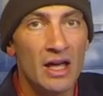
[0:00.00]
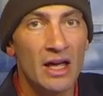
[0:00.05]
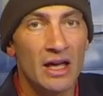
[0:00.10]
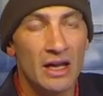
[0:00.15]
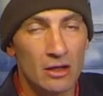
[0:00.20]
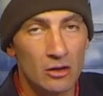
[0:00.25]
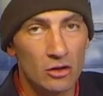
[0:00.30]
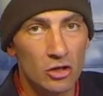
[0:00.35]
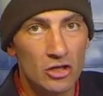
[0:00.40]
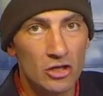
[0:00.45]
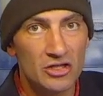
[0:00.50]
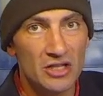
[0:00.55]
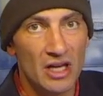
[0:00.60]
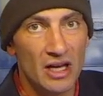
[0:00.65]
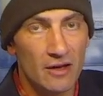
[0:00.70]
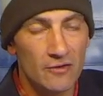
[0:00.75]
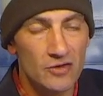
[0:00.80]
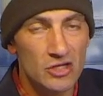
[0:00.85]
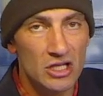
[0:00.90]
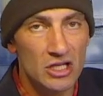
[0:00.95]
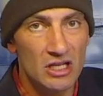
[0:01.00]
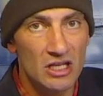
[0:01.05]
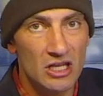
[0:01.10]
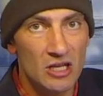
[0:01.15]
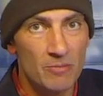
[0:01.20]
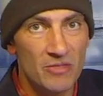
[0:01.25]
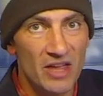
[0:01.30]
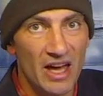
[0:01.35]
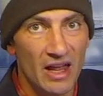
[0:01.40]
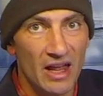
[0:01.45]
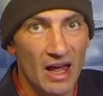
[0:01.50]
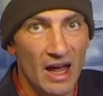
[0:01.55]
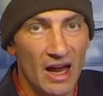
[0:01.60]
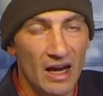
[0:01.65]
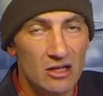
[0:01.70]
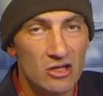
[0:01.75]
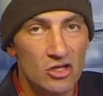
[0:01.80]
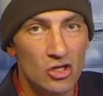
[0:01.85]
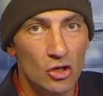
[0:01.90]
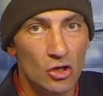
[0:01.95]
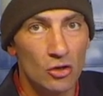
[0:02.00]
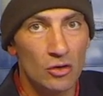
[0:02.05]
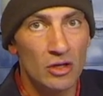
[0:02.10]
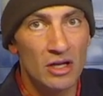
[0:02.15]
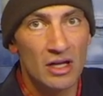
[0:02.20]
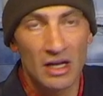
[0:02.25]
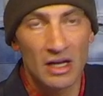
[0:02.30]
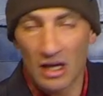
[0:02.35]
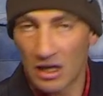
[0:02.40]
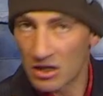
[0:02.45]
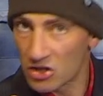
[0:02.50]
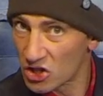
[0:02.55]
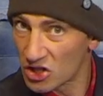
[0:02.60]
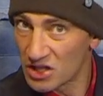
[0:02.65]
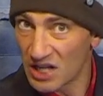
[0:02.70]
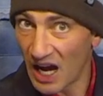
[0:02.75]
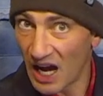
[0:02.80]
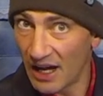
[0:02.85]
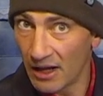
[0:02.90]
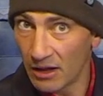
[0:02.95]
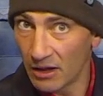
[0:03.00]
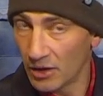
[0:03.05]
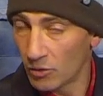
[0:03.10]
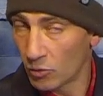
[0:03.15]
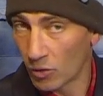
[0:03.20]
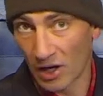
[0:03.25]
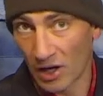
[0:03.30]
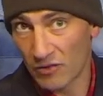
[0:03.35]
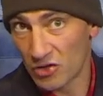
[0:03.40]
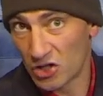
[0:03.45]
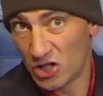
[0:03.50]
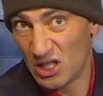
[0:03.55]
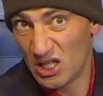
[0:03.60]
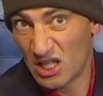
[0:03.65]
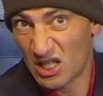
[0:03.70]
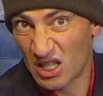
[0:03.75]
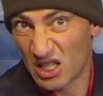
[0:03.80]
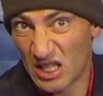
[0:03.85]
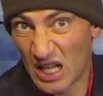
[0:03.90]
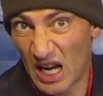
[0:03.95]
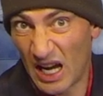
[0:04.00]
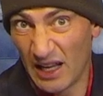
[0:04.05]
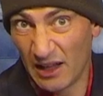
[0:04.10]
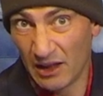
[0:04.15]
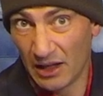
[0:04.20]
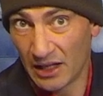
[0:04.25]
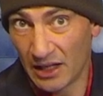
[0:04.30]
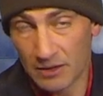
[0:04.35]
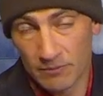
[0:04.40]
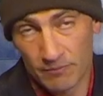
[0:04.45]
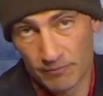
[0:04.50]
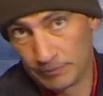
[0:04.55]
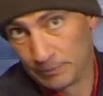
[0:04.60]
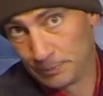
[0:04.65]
and it looks like if she can keep that attitude and just dial in whatever she needs to dial in,